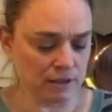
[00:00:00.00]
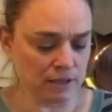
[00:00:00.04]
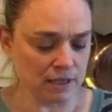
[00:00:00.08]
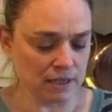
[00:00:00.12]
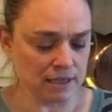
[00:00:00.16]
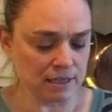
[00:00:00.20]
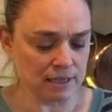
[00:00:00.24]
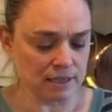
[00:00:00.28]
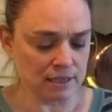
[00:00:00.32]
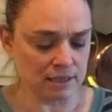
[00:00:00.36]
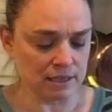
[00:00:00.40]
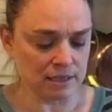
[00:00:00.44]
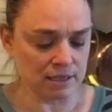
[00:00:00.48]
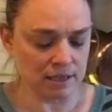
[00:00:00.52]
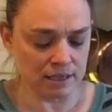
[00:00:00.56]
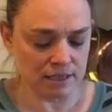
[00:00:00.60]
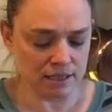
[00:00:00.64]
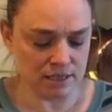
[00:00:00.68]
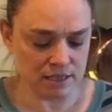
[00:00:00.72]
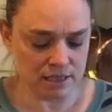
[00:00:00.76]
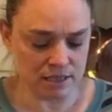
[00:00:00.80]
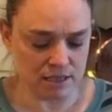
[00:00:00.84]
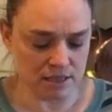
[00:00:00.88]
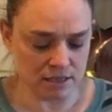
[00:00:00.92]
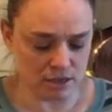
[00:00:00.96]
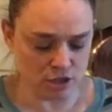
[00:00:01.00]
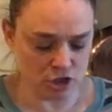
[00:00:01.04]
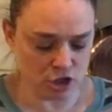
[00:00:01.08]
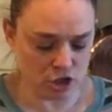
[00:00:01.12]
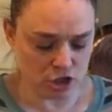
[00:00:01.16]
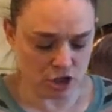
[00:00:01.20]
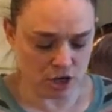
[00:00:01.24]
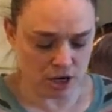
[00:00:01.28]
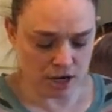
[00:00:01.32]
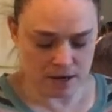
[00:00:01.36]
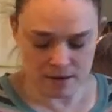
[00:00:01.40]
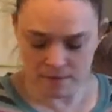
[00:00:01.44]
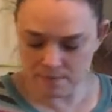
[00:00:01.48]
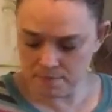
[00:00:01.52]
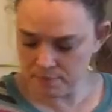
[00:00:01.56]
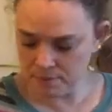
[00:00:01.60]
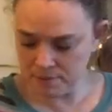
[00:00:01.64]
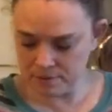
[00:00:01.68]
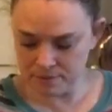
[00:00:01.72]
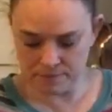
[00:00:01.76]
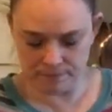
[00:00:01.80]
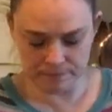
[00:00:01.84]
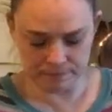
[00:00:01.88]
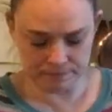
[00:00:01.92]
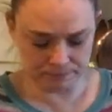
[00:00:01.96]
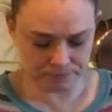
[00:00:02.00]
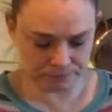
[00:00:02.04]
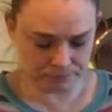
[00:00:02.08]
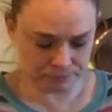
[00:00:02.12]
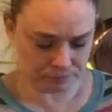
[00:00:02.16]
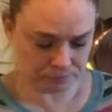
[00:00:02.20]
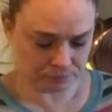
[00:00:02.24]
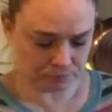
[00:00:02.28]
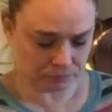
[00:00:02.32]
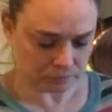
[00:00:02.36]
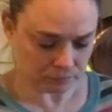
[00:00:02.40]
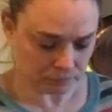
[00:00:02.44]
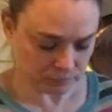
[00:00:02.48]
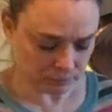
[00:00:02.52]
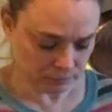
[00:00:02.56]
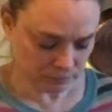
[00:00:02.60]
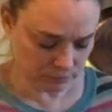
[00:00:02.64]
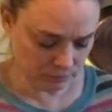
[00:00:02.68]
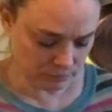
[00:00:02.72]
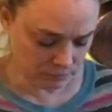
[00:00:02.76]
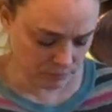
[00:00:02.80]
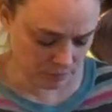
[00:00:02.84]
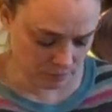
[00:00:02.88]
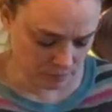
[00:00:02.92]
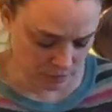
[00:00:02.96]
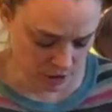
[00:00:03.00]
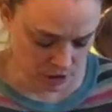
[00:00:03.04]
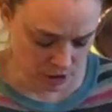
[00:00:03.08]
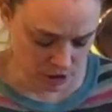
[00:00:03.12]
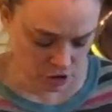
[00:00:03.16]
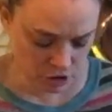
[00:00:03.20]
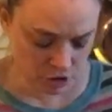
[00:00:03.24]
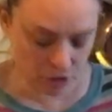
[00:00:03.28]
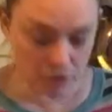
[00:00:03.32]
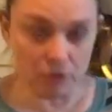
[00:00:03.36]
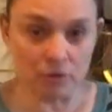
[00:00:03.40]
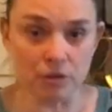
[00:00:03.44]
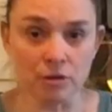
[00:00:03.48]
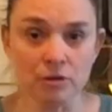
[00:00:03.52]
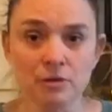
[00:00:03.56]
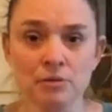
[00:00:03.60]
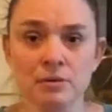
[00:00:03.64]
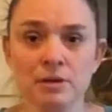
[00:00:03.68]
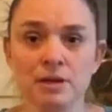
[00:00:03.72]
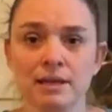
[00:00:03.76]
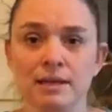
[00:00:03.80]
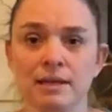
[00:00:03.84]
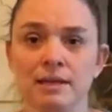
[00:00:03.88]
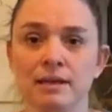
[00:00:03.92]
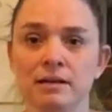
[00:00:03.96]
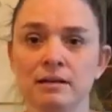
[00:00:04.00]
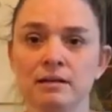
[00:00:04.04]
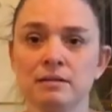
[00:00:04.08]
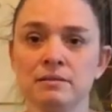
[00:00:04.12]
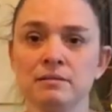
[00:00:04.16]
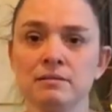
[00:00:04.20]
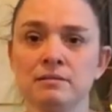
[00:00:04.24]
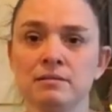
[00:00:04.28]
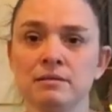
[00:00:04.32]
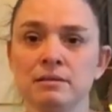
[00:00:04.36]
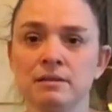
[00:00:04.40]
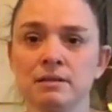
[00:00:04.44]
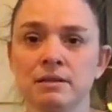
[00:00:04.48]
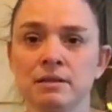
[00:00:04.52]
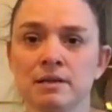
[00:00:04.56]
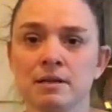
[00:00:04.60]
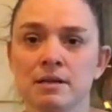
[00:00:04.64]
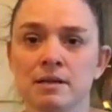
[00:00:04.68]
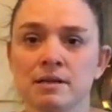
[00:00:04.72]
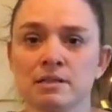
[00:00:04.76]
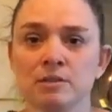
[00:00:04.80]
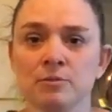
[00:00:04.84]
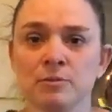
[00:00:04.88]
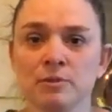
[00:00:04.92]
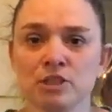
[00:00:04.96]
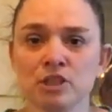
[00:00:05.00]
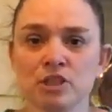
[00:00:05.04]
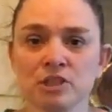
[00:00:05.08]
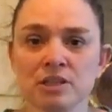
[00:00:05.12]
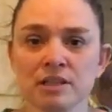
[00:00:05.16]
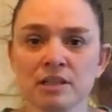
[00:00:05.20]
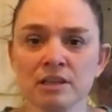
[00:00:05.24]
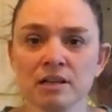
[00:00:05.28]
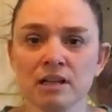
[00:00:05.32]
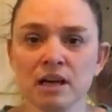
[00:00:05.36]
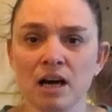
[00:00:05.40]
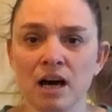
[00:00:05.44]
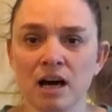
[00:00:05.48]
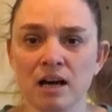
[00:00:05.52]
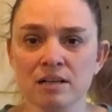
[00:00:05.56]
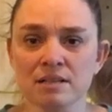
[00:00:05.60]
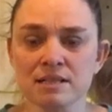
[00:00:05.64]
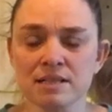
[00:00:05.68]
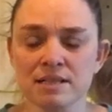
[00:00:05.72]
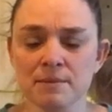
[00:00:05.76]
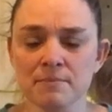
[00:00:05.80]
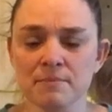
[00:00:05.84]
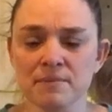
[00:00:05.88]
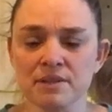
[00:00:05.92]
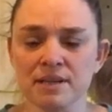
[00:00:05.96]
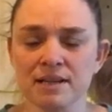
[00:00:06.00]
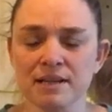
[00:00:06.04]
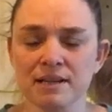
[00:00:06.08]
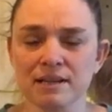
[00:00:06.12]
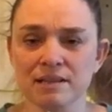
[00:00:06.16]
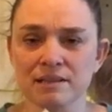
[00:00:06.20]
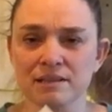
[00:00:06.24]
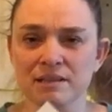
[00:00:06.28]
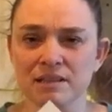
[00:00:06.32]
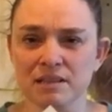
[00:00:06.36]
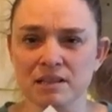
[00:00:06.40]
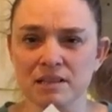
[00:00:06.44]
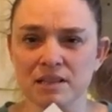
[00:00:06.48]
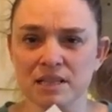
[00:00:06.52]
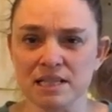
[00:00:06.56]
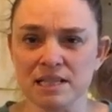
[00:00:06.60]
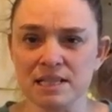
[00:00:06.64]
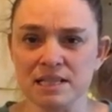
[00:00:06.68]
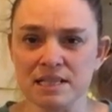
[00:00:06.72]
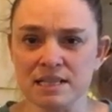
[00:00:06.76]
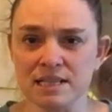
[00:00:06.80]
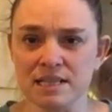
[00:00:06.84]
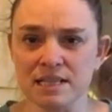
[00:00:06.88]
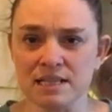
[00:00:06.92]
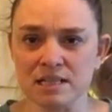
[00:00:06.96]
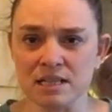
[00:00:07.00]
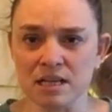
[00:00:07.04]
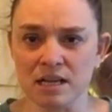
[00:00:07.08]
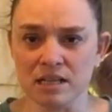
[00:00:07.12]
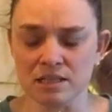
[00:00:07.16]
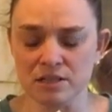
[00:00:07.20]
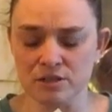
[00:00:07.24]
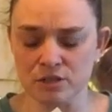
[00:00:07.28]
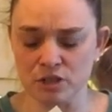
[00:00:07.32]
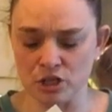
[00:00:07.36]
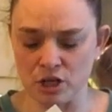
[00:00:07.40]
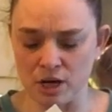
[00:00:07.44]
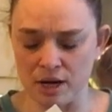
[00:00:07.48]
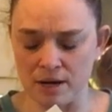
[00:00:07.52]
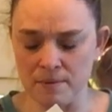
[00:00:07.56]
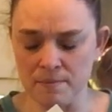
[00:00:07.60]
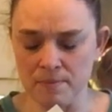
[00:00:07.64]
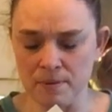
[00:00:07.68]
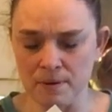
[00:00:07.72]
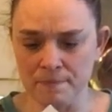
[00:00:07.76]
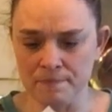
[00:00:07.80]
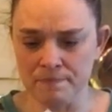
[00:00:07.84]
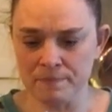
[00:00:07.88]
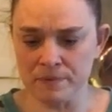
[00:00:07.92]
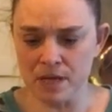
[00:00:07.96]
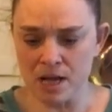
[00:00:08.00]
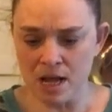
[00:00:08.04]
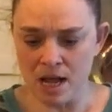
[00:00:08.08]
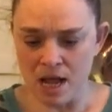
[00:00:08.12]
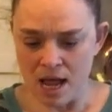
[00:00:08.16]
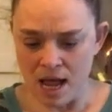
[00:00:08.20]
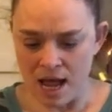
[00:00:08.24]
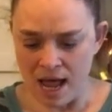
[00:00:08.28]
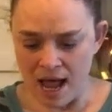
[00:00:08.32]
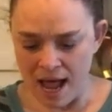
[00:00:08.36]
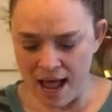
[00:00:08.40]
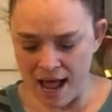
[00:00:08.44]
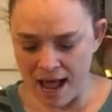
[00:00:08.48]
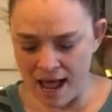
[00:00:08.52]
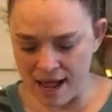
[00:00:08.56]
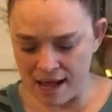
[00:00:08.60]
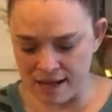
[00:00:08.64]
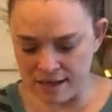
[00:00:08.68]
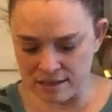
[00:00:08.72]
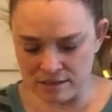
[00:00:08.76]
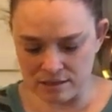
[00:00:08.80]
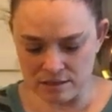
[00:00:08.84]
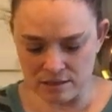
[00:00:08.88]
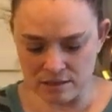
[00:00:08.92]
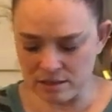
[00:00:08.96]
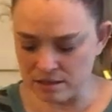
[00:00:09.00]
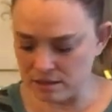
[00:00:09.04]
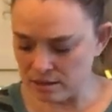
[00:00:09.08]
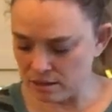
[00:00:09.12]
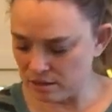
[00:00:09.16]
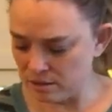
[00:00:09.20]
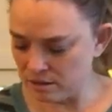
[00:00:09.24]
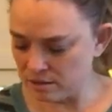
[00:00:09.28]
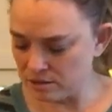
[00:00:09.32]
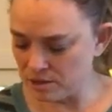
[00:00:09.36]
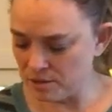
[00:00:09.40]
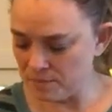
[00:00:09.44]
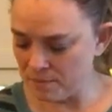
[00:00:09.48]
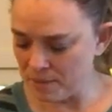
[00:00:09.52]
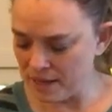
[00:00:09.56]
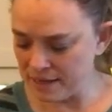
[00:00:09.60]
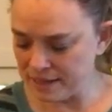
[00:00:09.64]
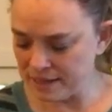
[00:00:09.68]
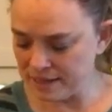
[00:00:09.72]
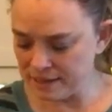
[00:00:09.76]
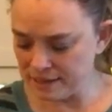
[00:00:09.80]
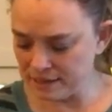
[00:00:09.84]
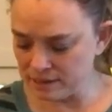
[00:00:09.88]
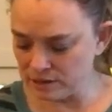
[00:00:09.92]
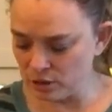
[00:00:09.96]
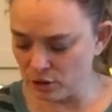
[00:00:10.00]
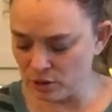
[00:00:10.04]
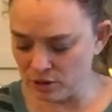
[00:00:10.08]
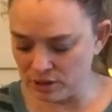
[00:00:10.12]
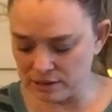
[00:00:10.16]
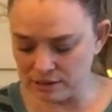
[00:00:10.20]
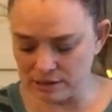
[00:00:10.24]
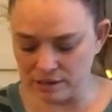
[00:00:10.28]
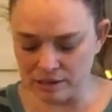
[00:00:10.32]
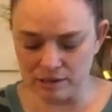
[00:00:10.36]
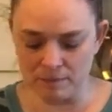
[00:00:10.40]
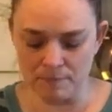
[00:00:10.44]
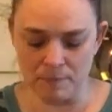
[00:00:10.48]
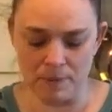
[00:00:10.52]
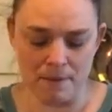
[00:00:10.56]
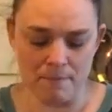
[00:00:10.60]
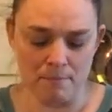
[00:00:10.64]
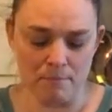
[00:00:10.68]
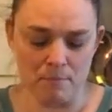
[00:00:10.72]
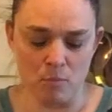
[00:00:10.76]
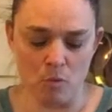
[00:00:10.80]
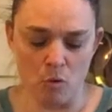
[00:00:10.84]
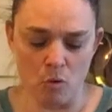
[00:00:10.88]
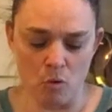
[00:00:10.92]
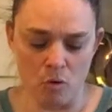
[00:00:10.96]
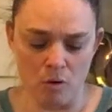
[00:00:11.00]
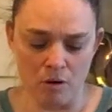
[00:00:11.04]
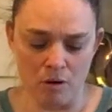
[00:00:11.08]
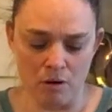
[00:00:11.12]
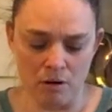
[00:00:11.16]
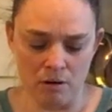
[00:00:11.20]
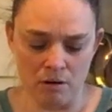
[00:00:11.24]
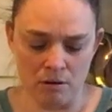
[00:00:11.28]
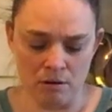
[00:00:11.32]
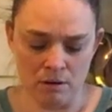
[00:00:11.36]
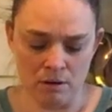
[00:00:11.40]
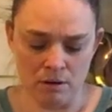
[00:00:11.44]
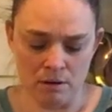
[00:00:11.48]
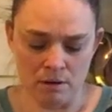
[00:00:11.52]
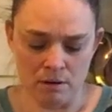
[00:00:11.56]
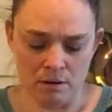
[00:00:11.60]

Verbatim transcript: like this shape. Let me show you here. So we're just going to cut something this kind of shape, and to make it look a little bit more